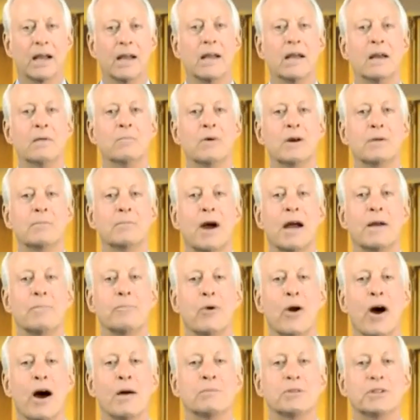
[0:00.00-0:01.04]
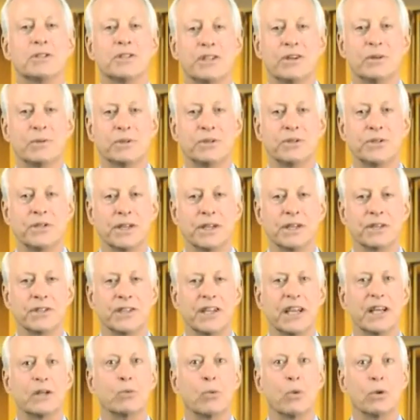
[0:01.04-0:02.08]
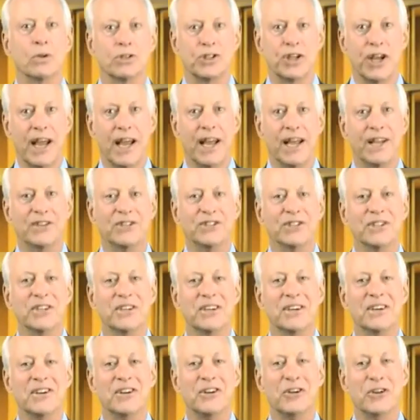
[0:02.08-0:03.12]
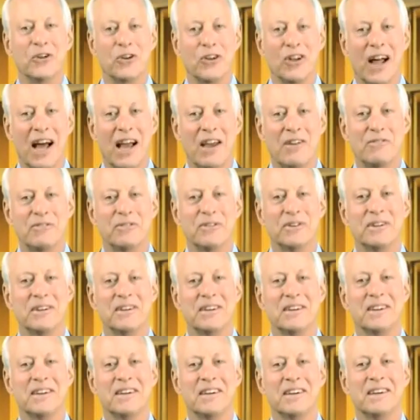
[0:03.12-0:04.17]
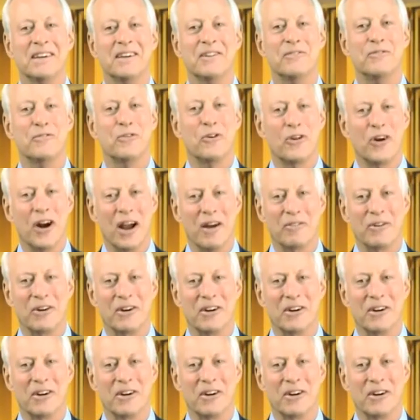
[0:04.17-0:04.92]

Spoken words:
But my promise to you is this: it will change your life forever.